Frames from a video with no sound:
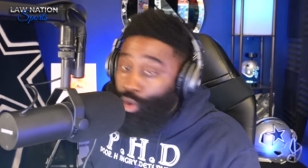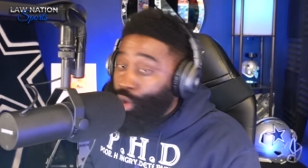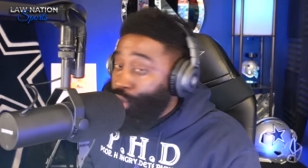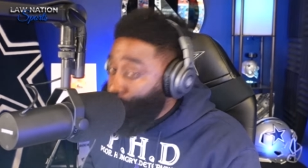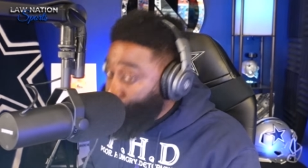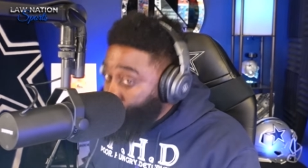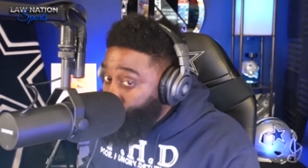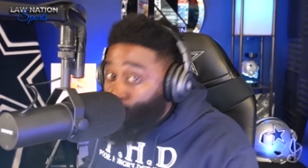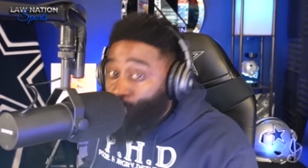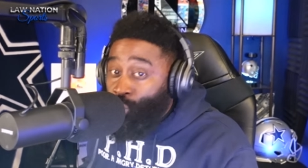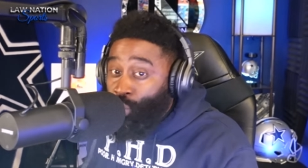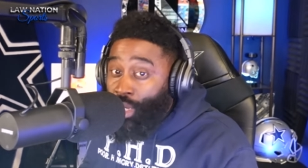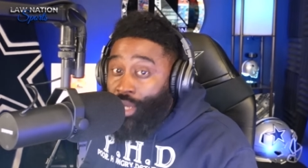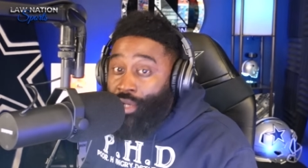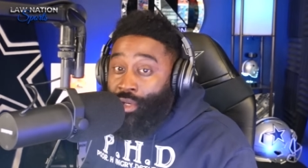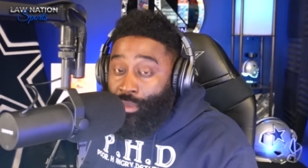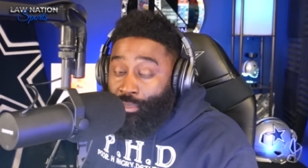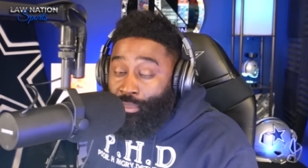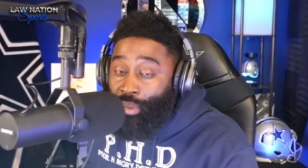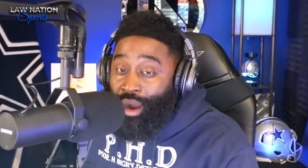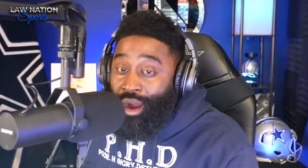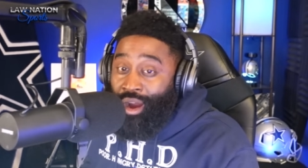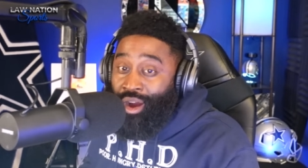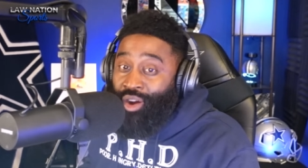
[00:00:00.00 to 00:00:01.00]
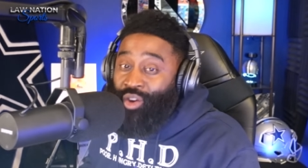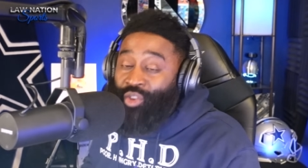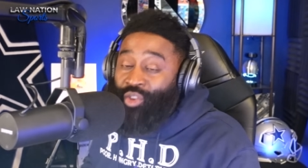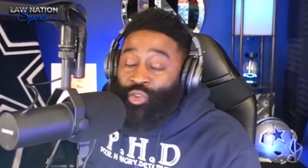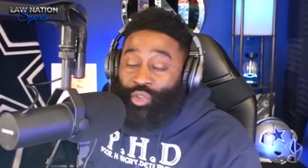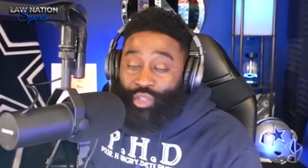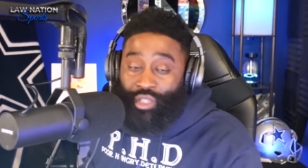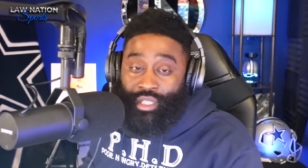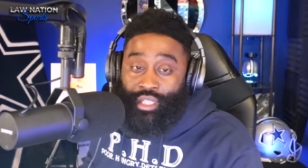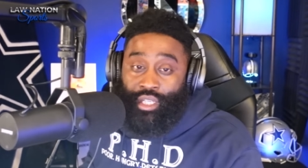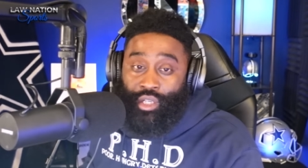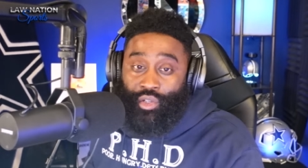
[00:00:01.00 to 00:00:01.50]
You run the ball, you
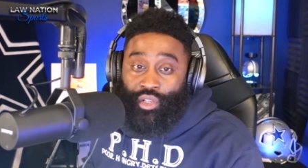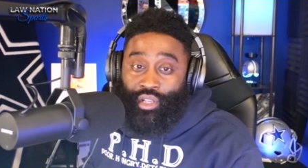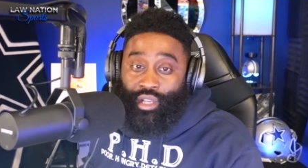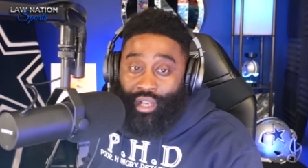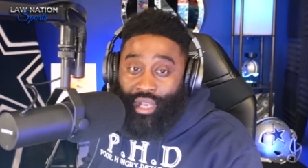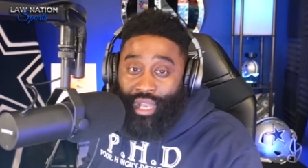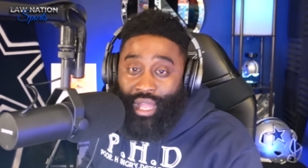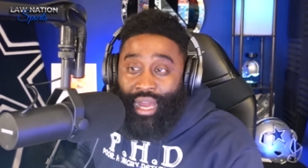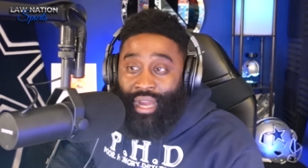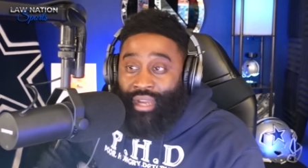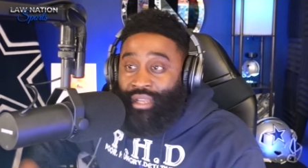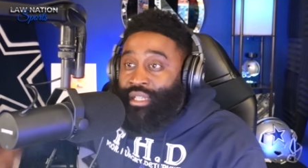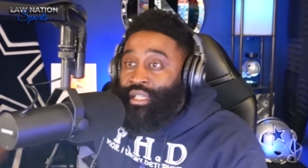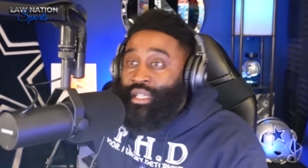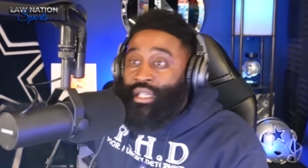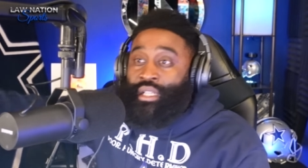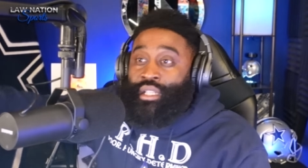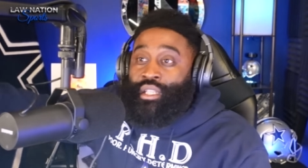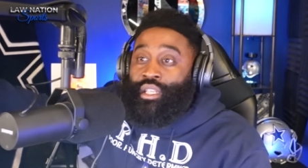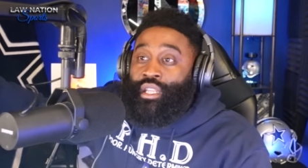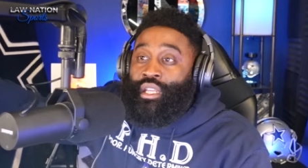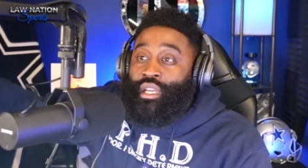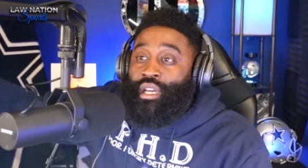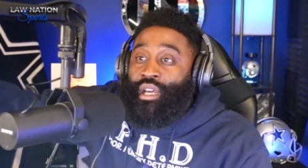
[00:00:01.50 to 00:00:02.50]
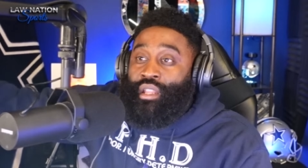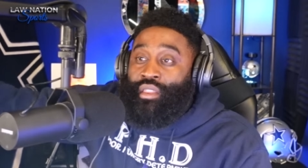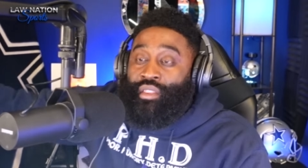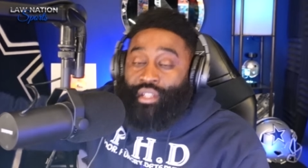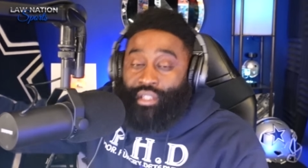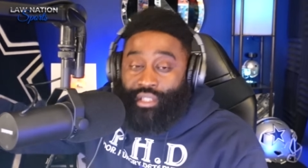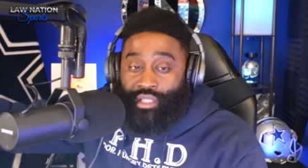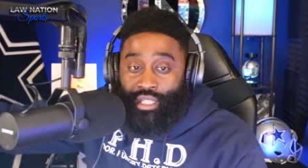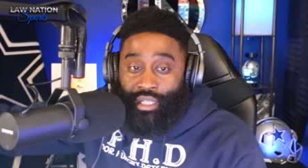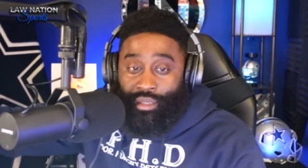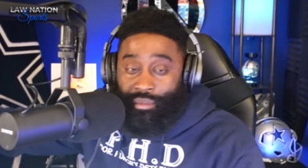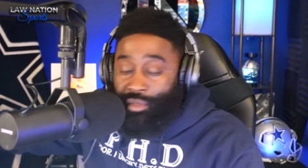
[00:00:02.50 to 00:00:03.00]
kill the clock, the other
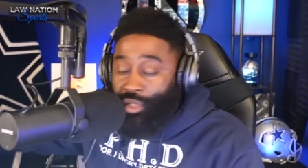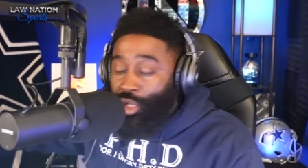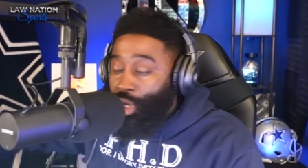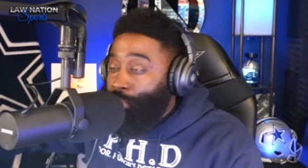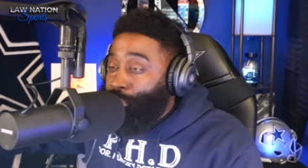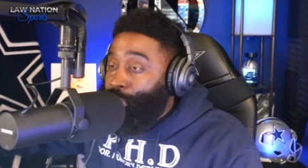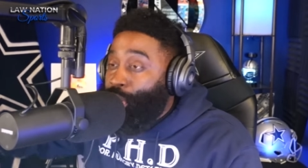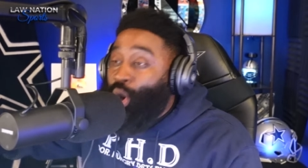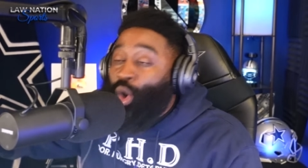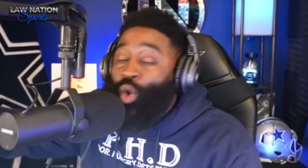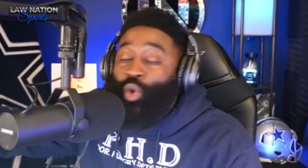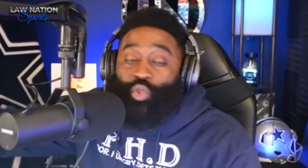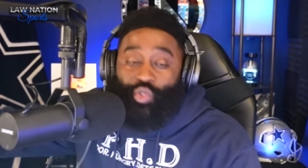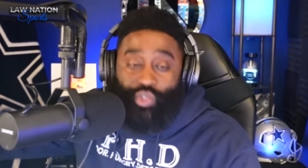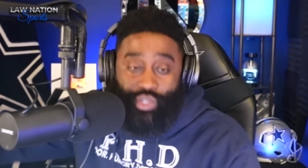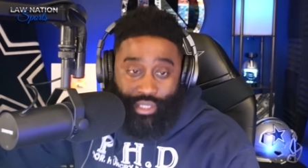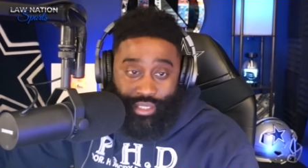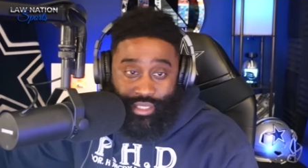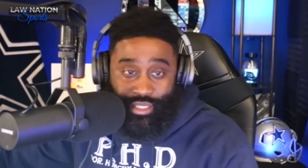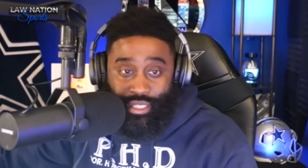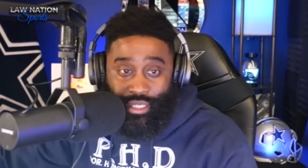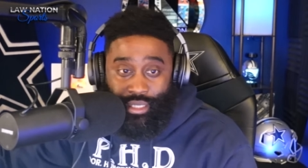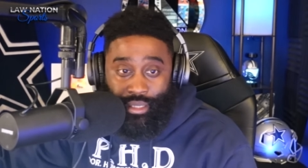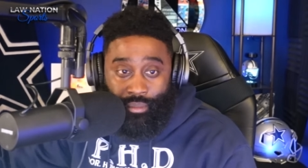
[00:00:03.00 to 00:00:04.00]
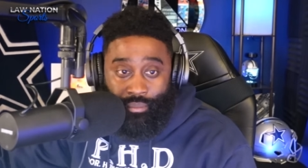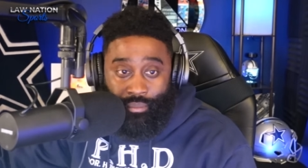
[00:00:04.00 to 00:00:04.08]
team, the opposing team,